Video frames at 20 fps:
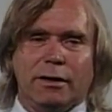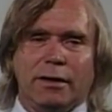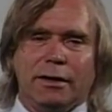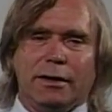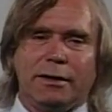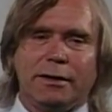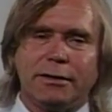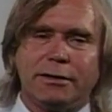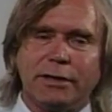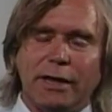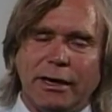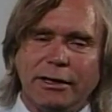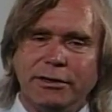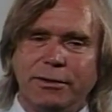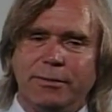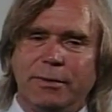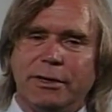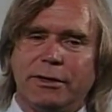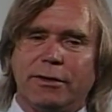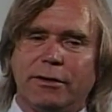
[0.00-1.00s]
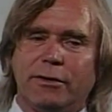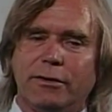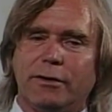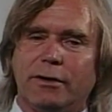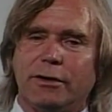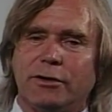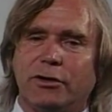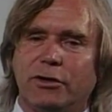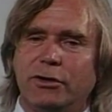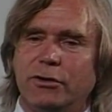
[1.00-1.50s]
In assessment, there
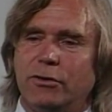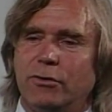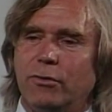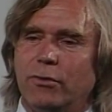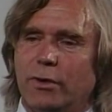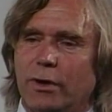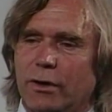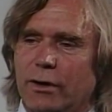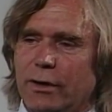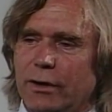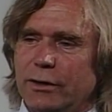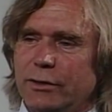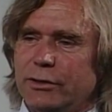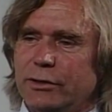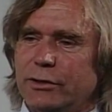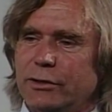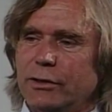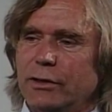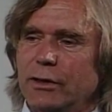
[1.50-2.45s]
are 2 words